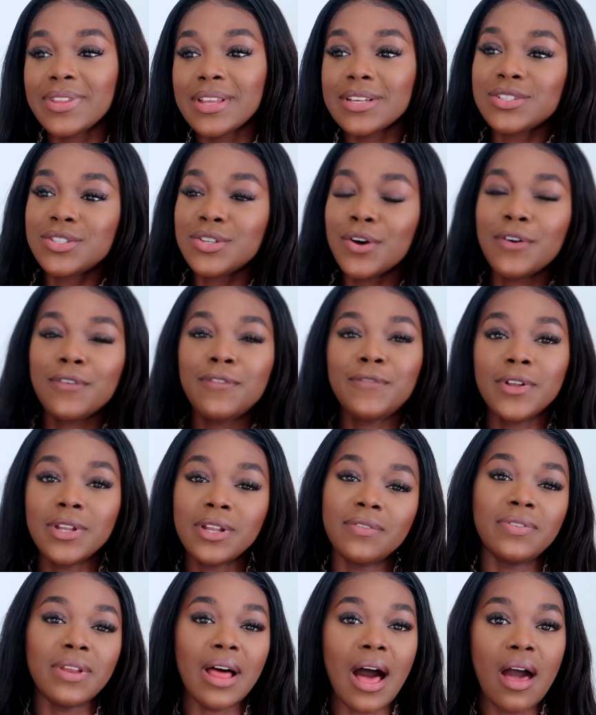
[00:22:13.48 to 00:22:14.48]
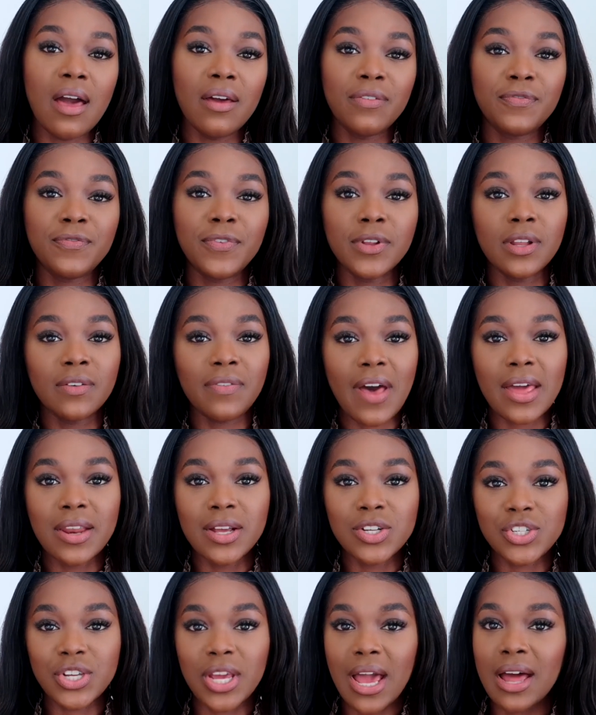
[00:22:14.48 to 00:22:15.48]
so full of life, full of
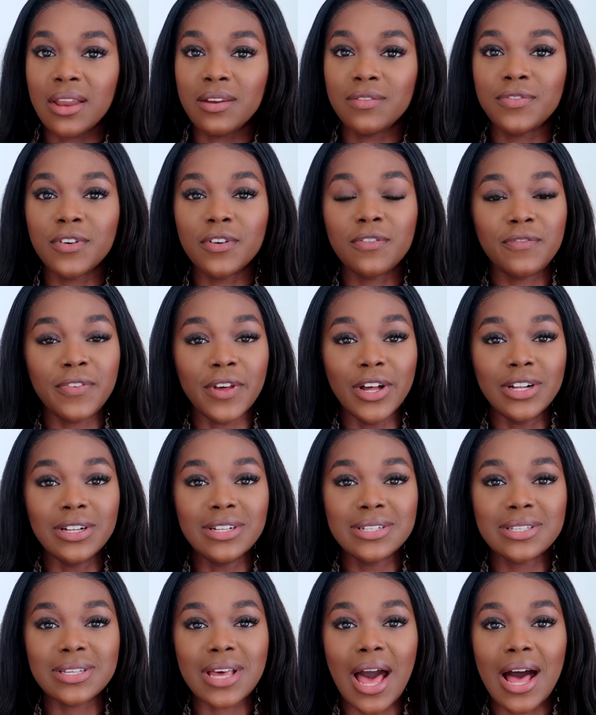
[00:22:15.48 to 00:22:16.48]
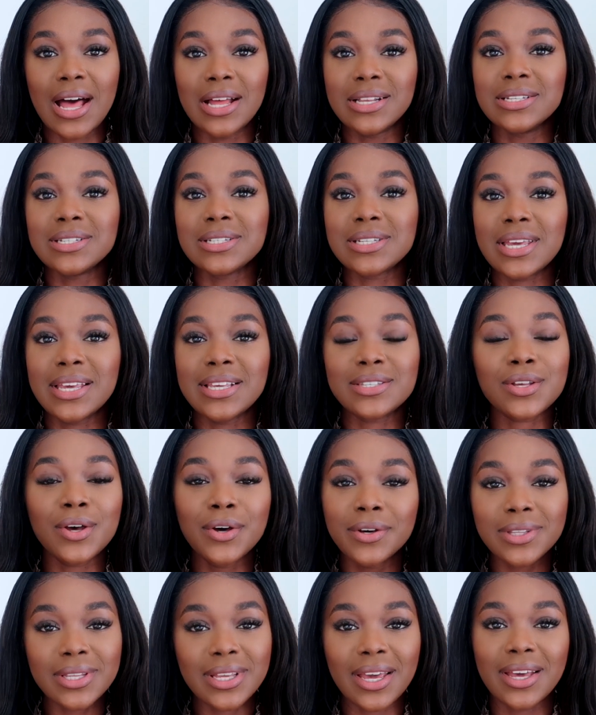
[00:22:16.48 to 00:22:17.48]
energy and fulfilled. And it's
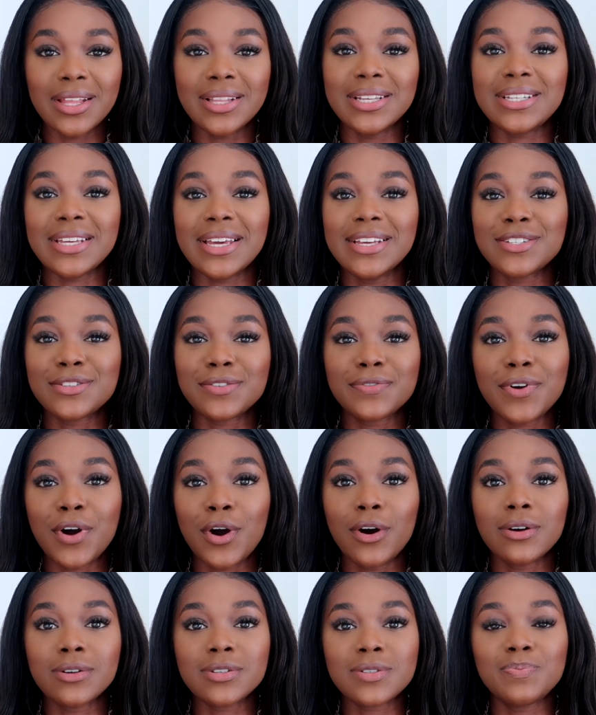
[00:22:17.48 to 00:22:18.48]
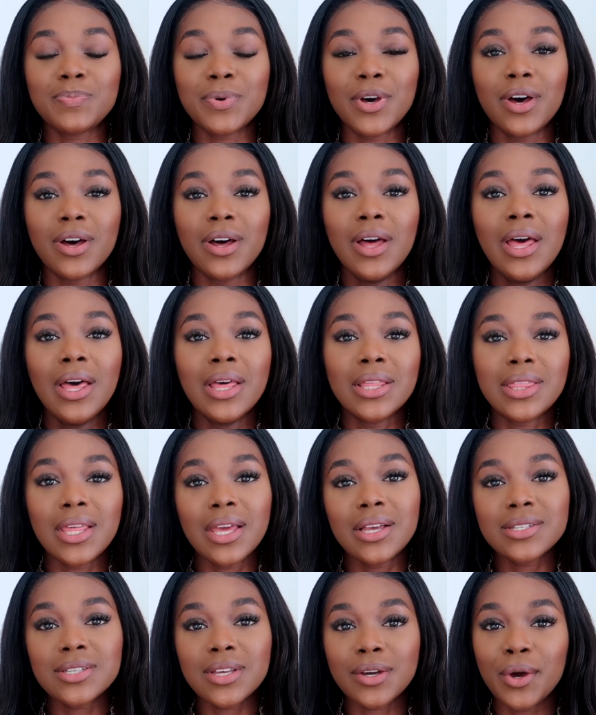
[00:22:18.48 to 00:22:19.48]
only early days, of course, but
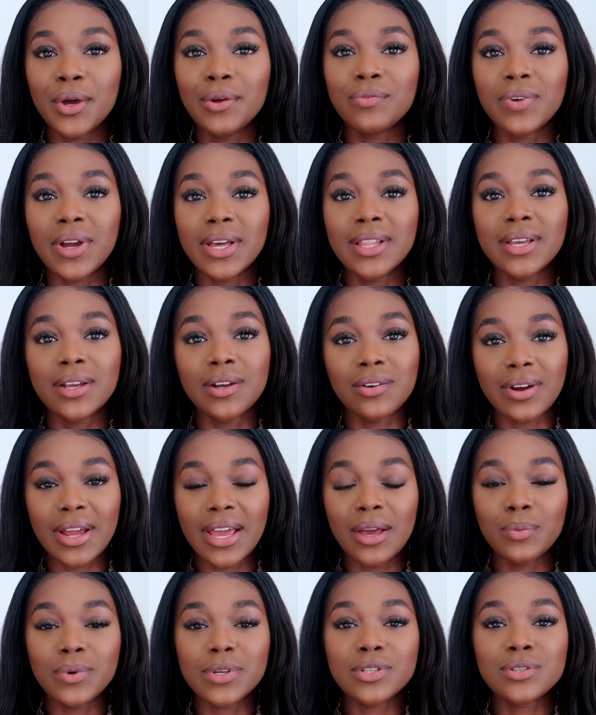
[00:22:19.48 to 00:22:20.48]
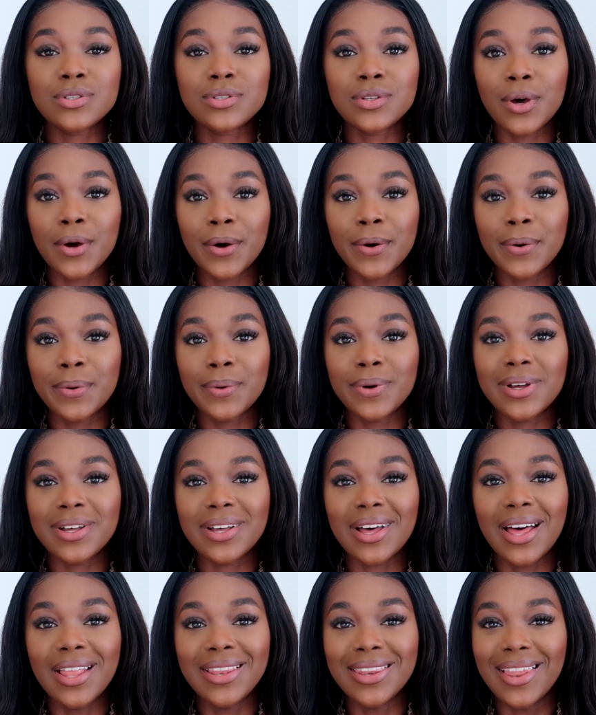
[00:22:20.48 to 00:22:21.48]
things are going really great. We're so
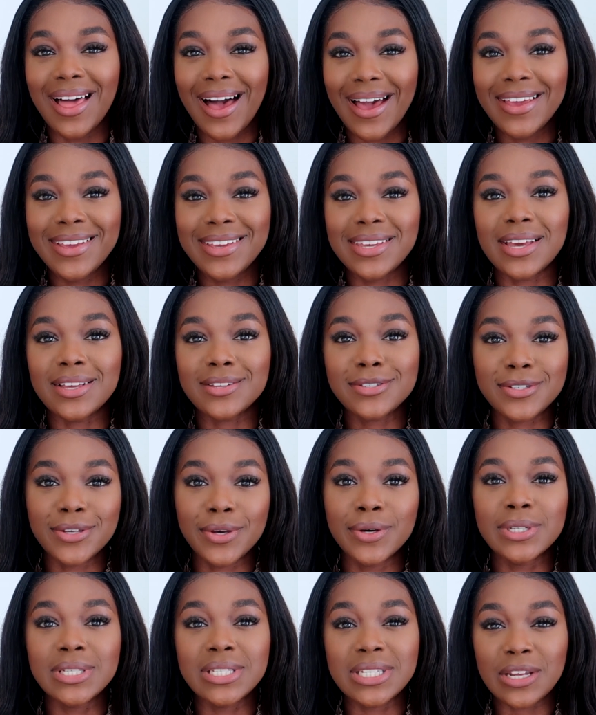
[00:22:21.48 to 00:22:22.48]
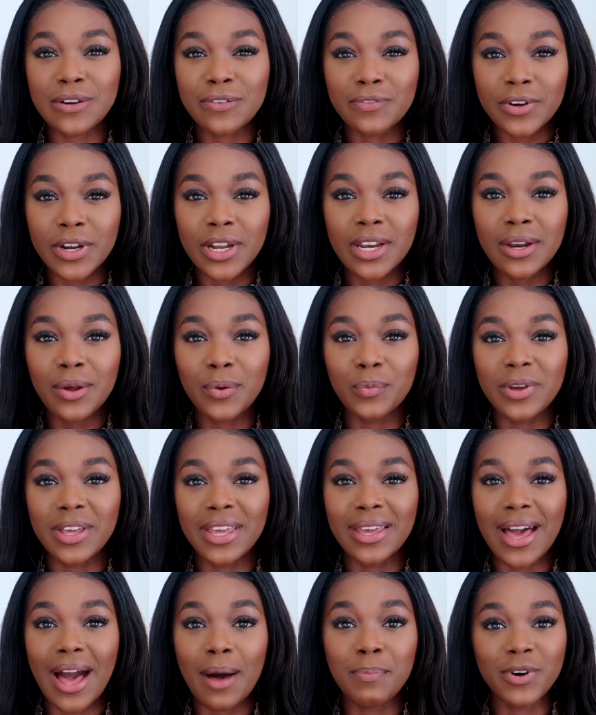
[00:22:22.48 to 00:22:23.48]
alike yet so different.
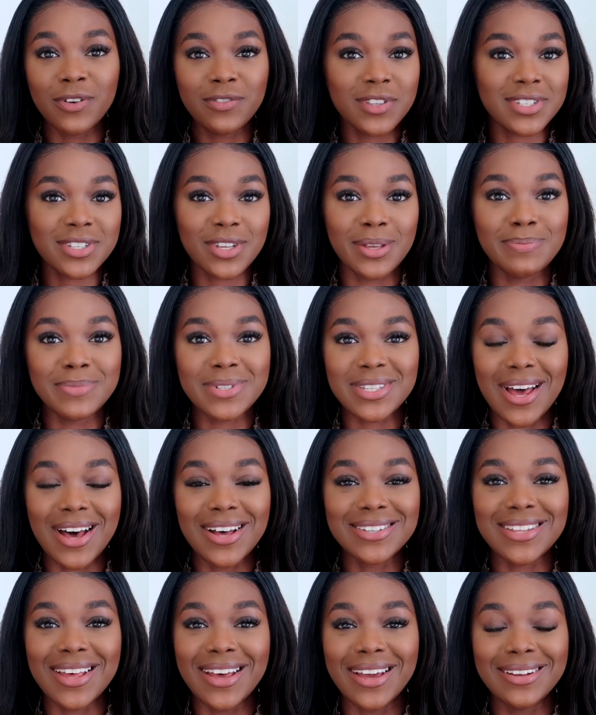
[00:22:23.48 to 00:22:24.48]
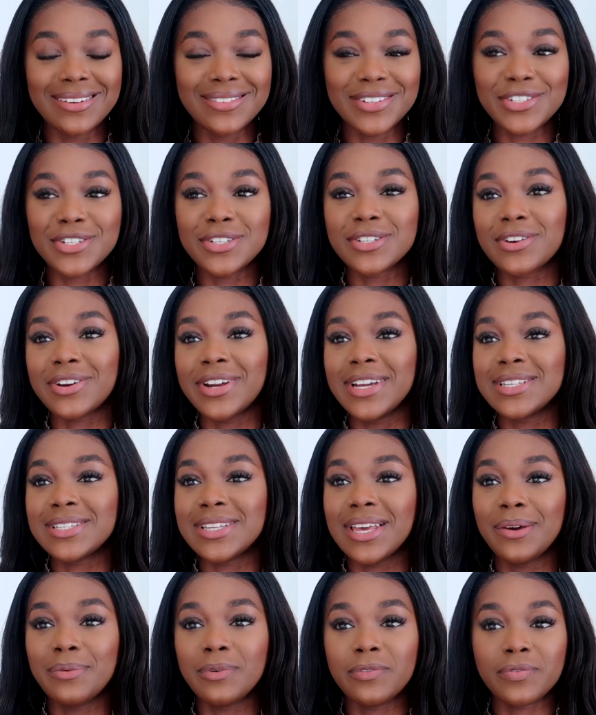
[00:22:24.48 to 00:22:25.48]
We are both the same star sign, which is
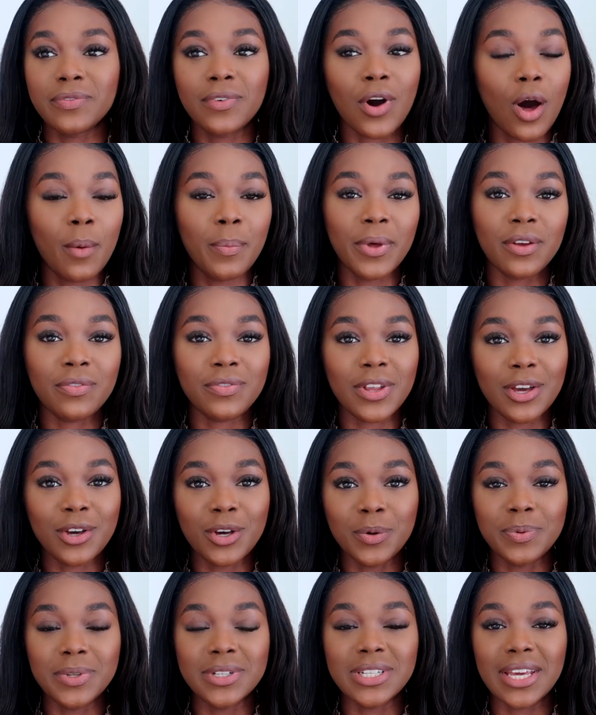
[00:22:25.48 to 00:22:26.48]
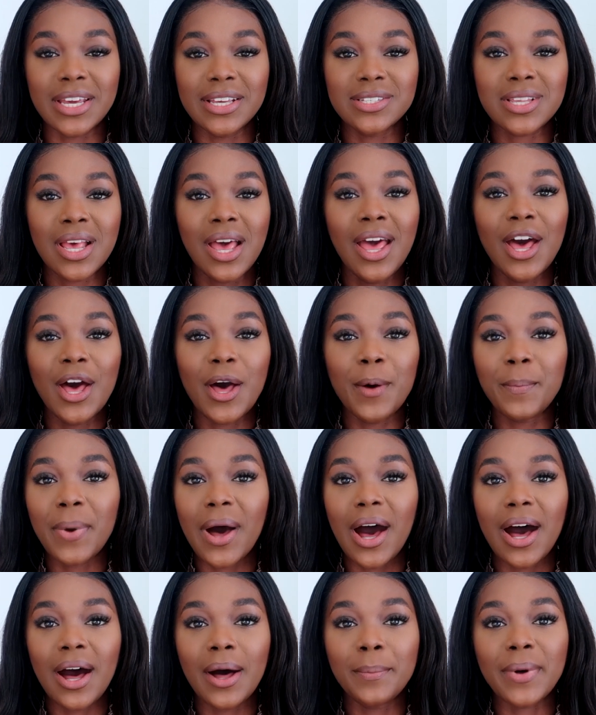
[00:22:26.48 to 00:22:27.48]
crazy. We've got a birthday a couple of days
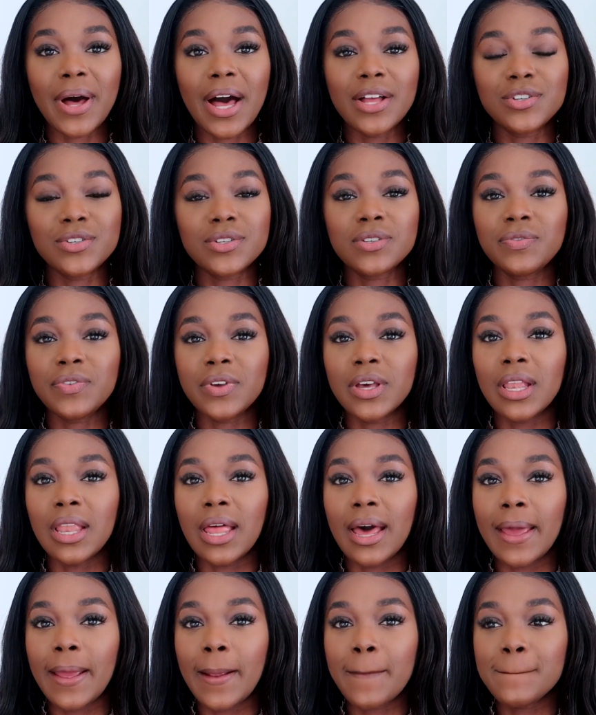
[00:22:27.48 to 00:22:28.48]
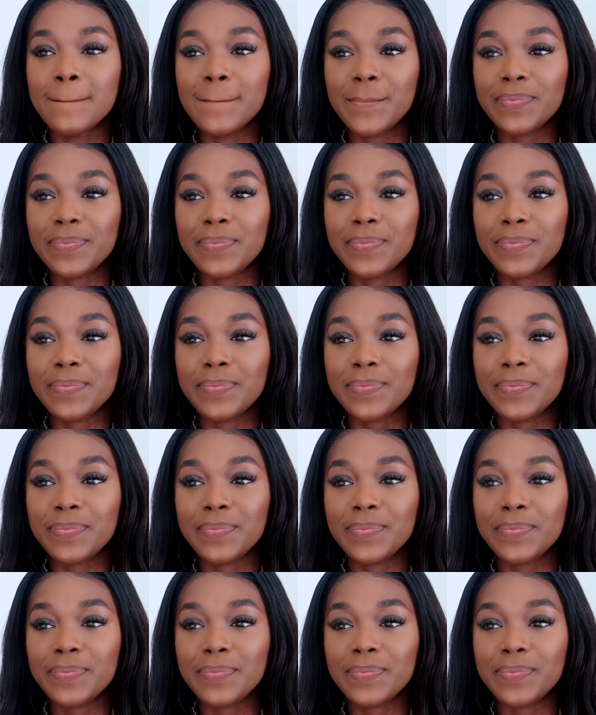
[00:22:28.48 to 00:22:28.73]
apart, but I just feel like